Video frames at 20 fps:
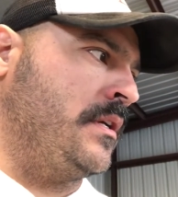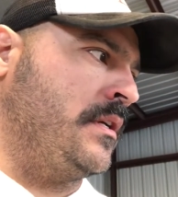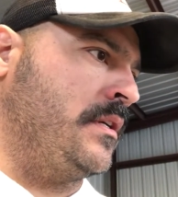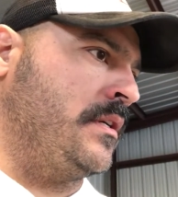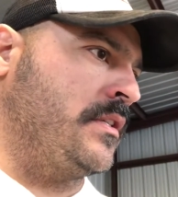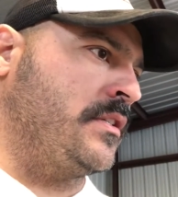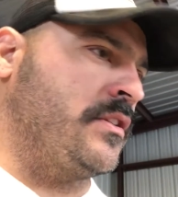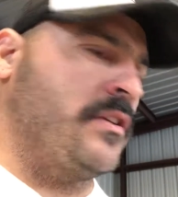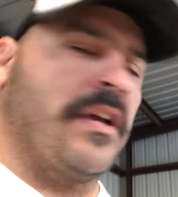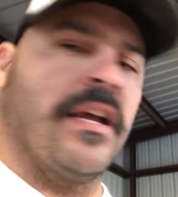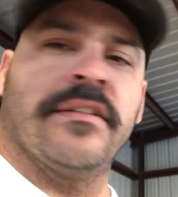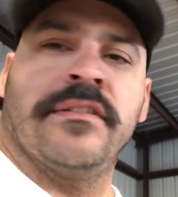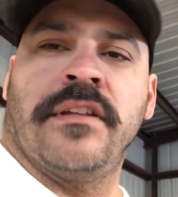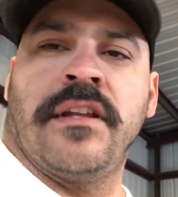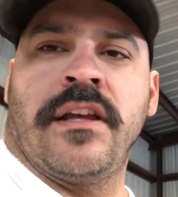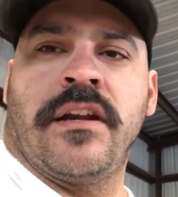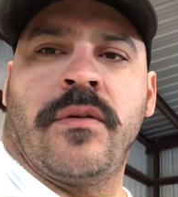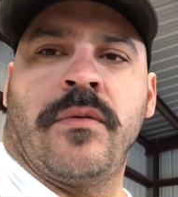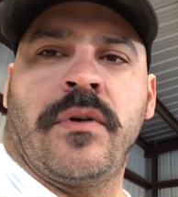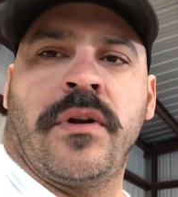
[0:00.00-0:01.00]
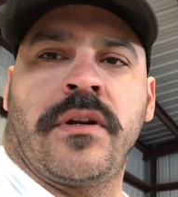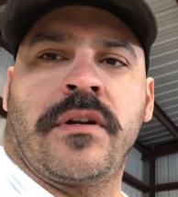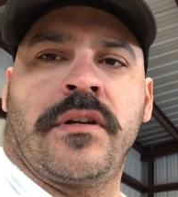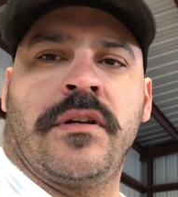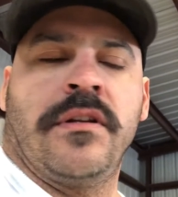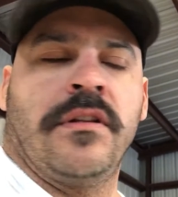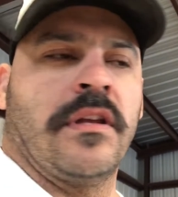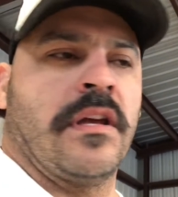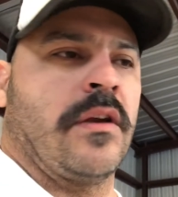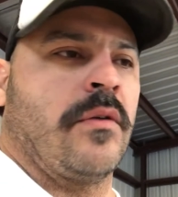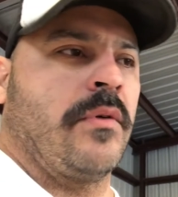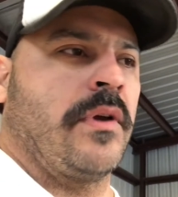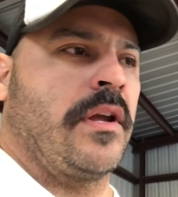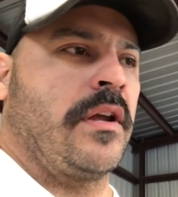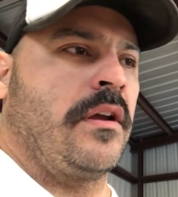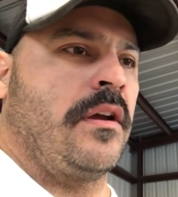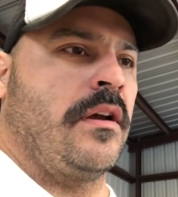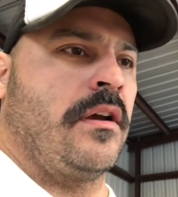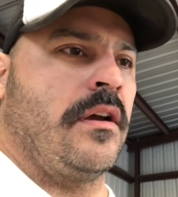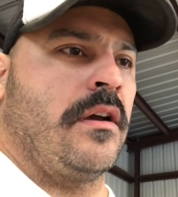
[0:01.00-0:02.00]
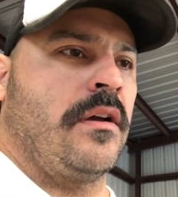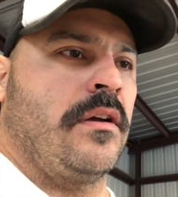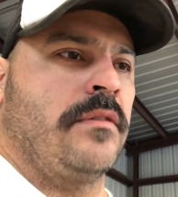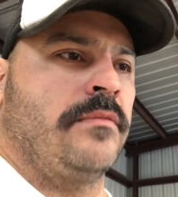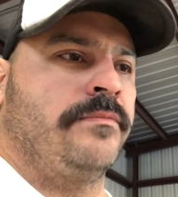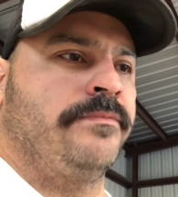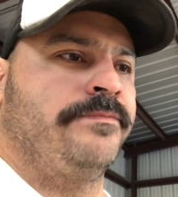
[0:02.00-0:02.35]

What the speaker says: still has a lot of work, a lot of weight, a